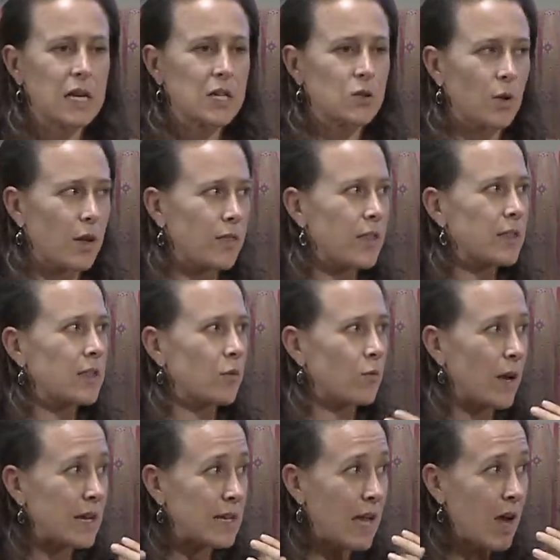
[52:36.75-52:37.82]
So I think that
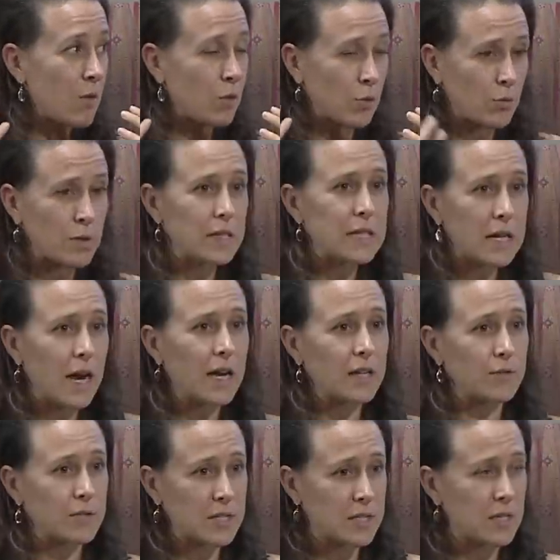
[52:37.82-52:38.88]
right now we're really
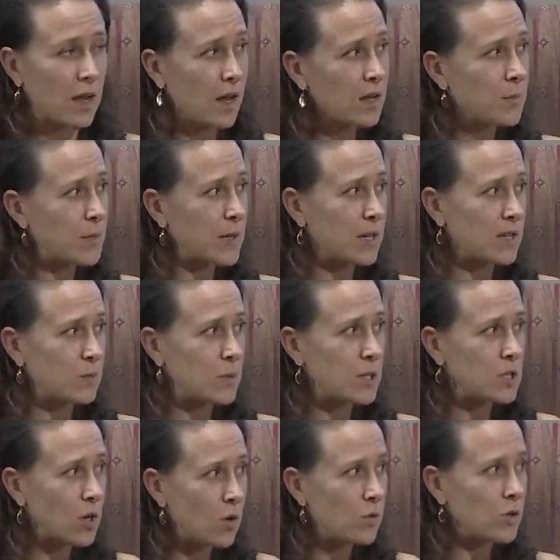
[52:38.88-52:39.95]
kind of stuck because we
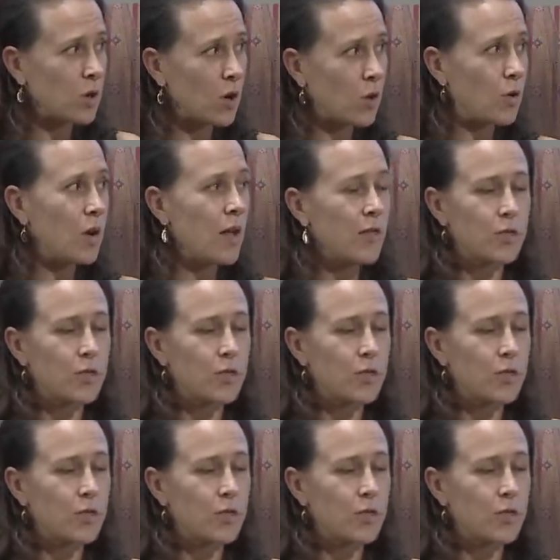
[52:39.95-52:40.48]
don't know